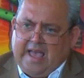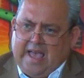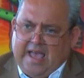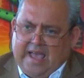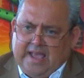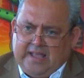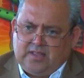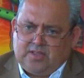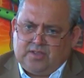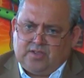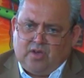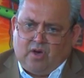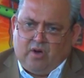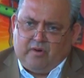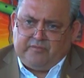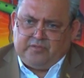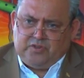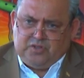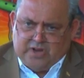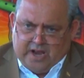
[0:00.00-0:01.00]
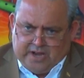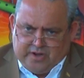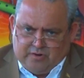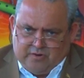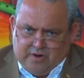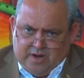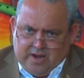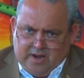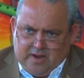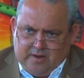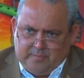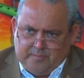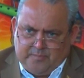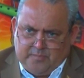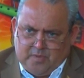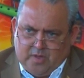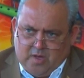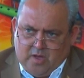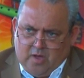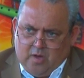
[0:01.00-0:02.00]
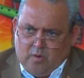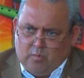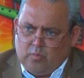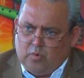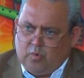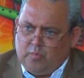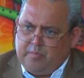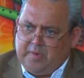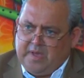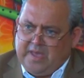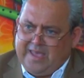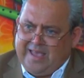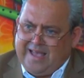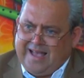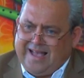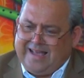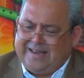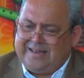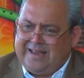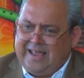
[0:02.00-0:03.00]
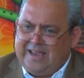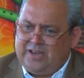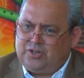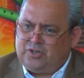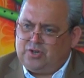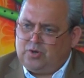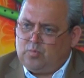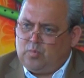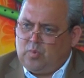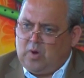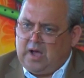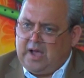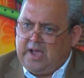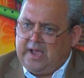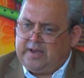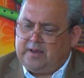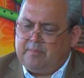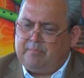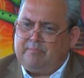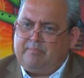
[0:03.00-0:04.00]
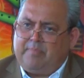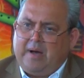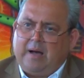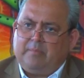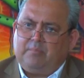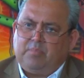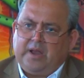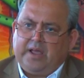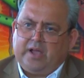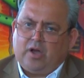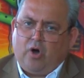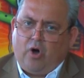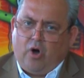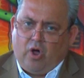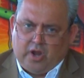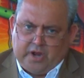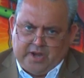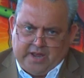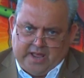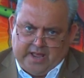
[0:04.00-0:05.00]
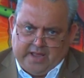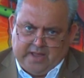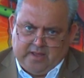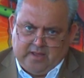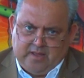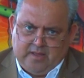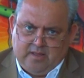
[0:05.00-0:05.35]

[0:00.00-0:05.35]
8th of January will be a nationwide public holiday.